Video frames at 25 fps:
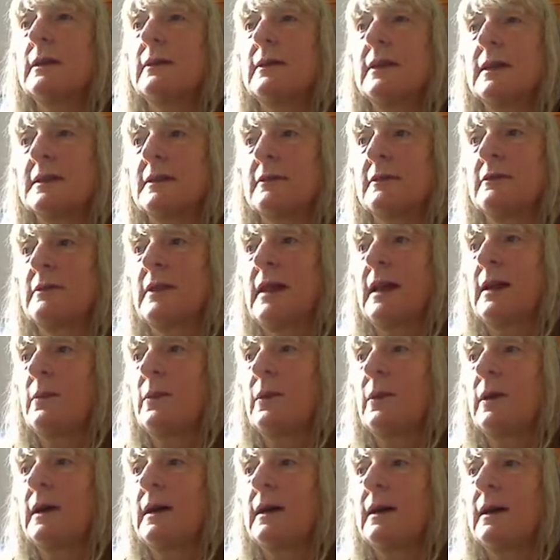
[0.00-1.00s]
There's that
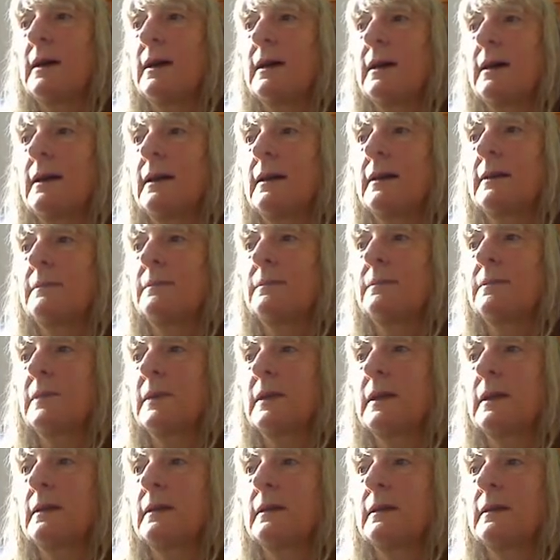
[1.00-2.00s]
one.
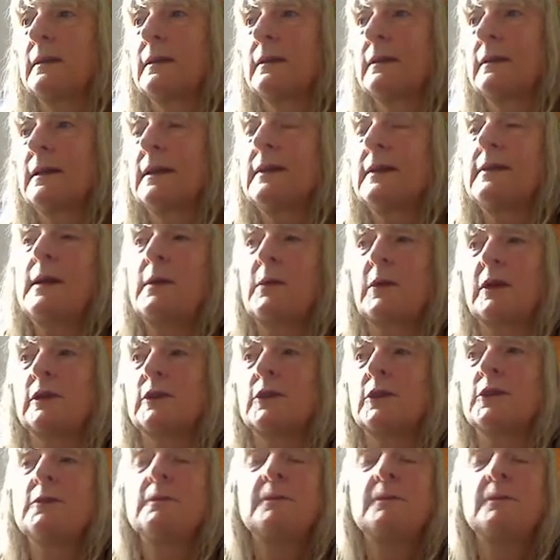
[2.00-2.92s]
Yeah, that one will